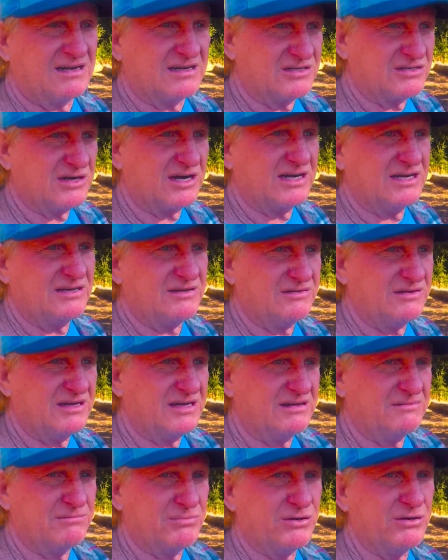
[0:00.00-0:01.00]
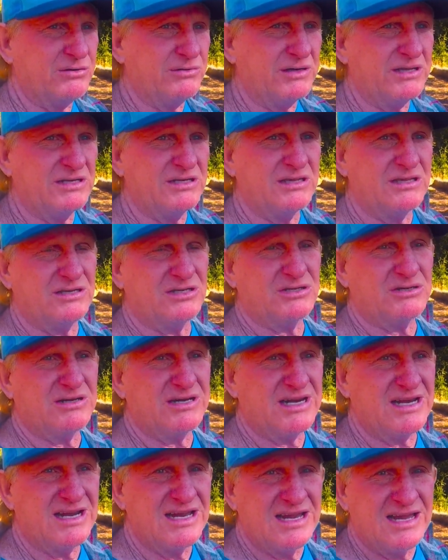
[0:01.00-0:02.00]
trying to burrow into the
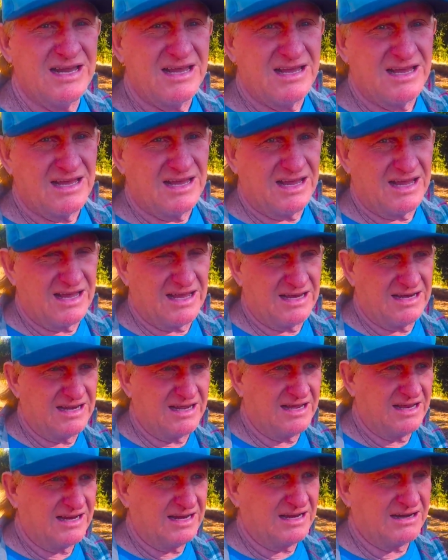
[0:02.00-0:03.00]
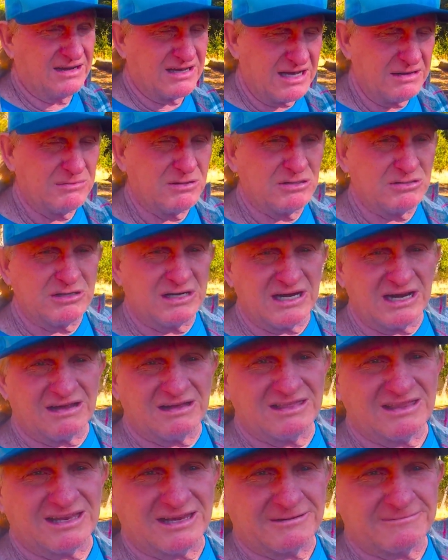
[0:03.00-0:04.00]
tree, and it'll keep the tree
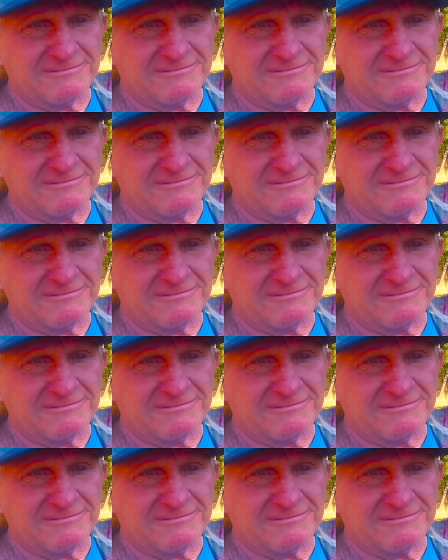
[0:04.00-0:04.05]
healthy.